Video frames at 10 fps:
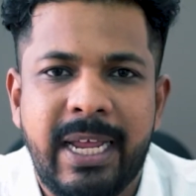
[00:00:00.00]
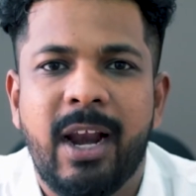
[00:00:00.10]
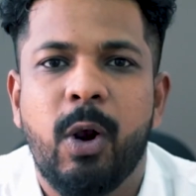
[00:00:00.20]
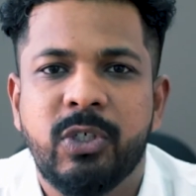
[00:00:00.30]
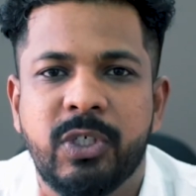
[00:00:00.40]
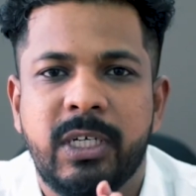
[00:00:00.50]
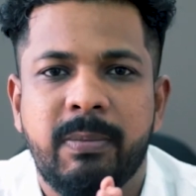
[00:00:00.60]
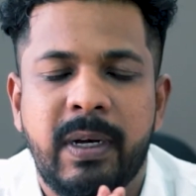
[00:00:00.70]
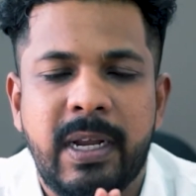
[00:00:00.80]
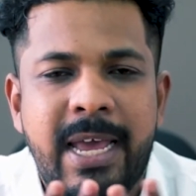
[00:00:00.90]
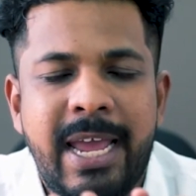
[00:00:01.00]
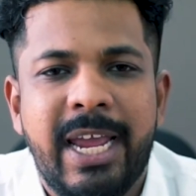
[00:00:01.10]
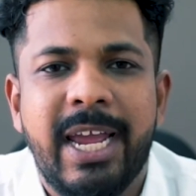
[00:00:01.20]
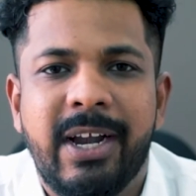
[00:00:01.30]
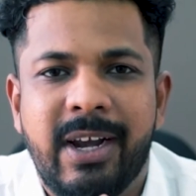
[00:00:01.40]
hair loss treatment,
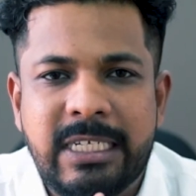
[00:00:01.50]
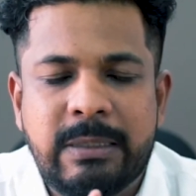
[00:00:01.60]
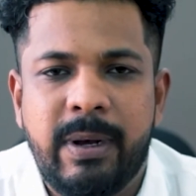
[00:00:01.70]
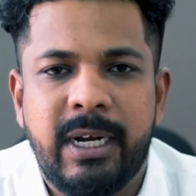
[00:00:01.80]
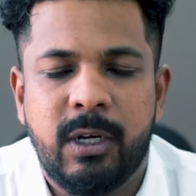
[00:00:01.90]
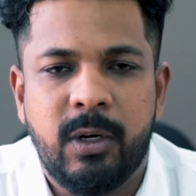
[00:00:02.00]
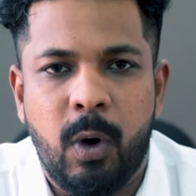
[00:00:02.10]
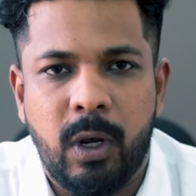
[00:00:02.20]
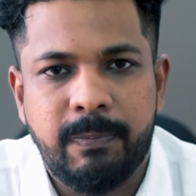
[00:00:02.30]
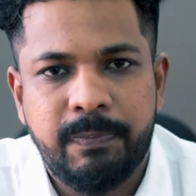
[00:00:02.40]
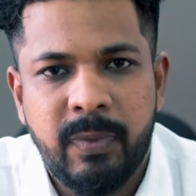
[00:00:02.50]
hair transplant and all.